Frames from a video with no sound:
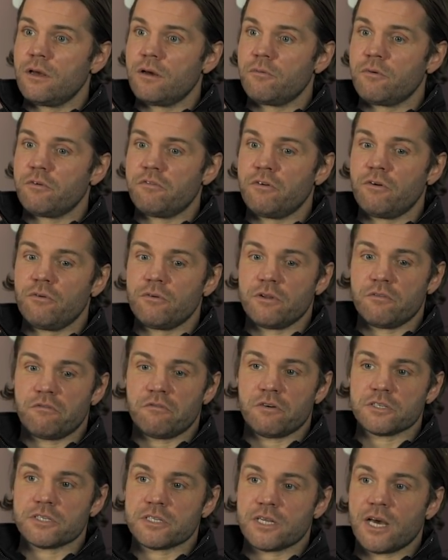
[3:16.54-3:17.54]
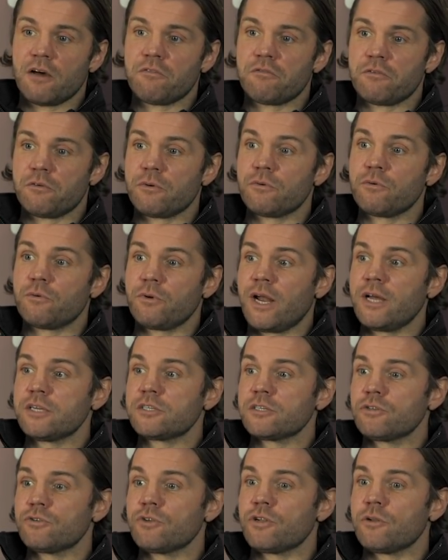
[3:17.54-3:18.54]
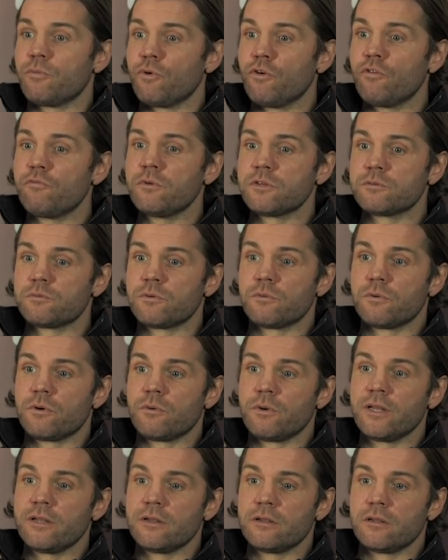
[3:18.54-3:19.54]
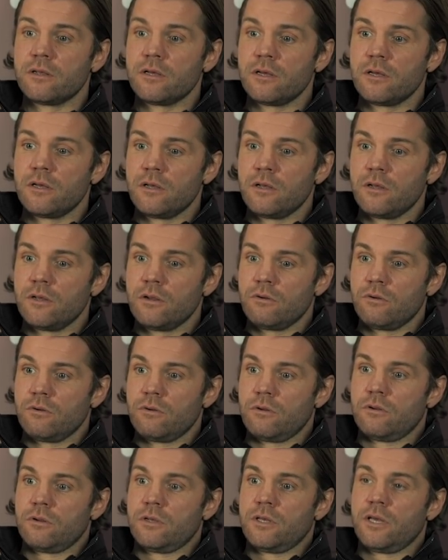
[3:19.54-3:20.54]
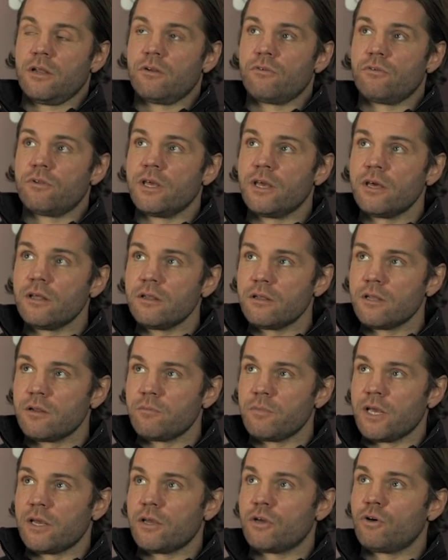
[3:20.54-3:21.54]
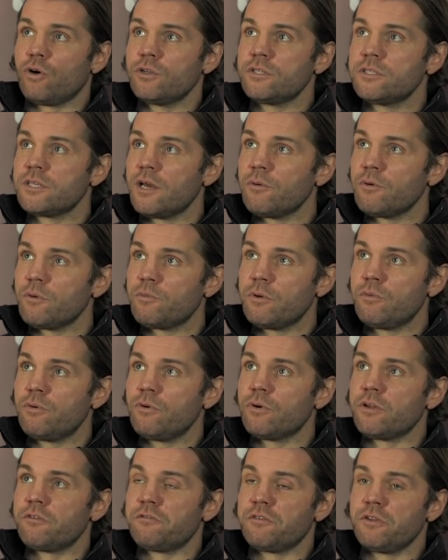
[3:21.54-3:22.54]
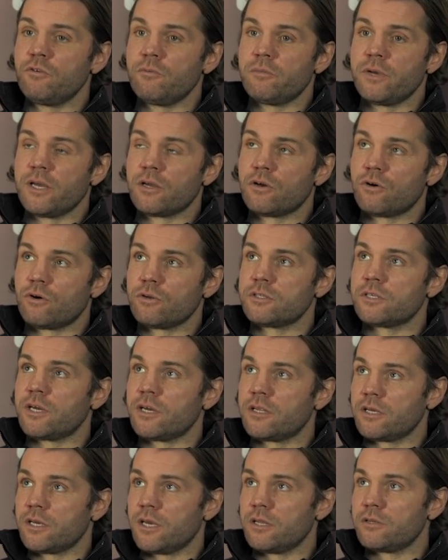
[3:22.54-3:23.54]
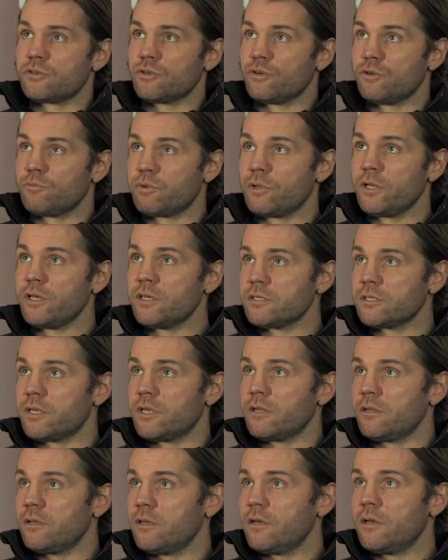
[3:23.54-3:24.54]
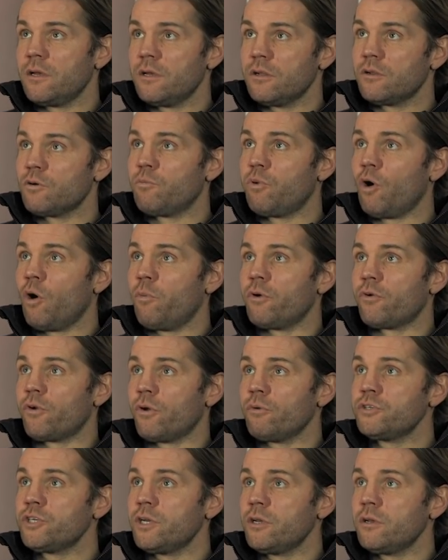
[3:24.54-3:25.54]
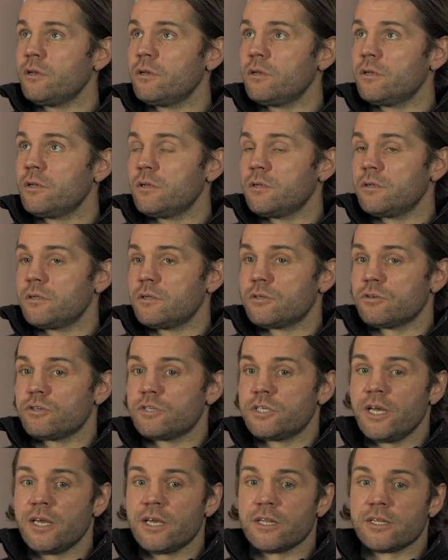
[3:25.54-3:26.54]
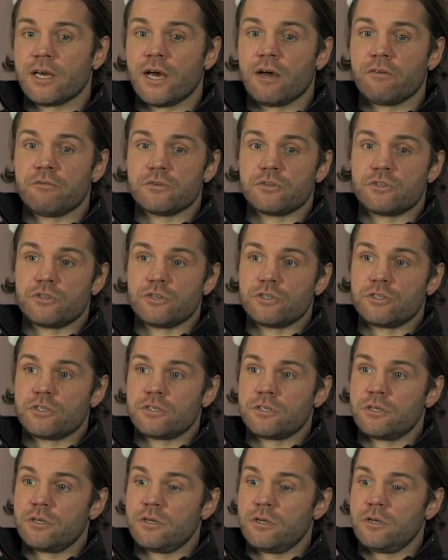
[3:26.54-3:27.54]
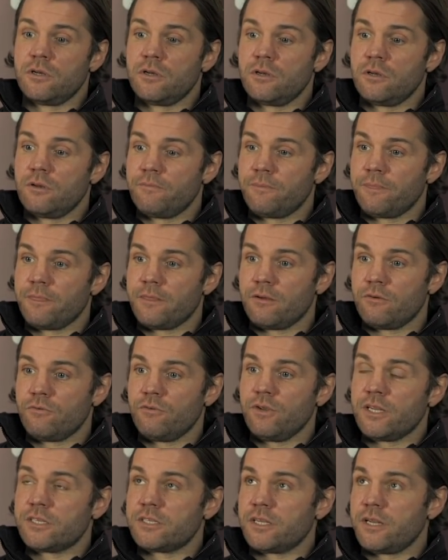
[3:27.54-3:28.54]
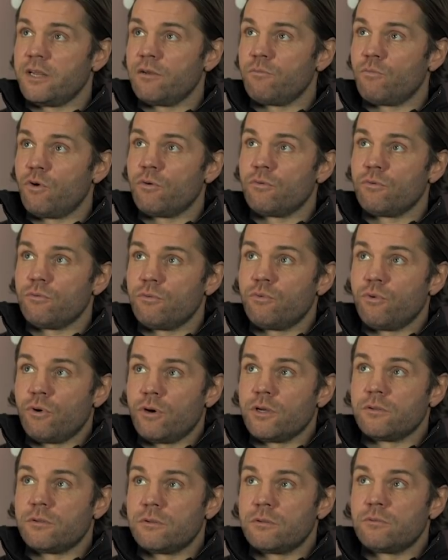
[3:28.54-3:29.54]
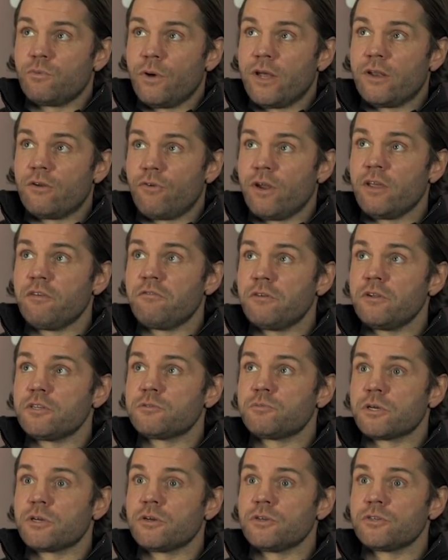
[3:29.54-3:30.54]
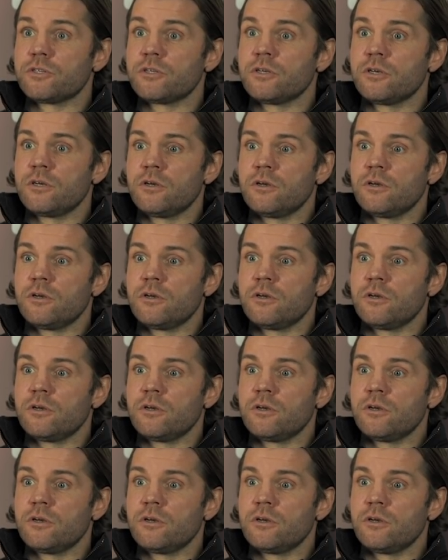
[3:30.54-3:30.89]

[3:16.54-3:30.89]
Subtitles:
we felt in the first half, we were actually doing the movements, but we weren't getting there and making contact with people. And if you don't make contact against good players, then they'll pop it around you. So the second half was just reiterating what went right for us, because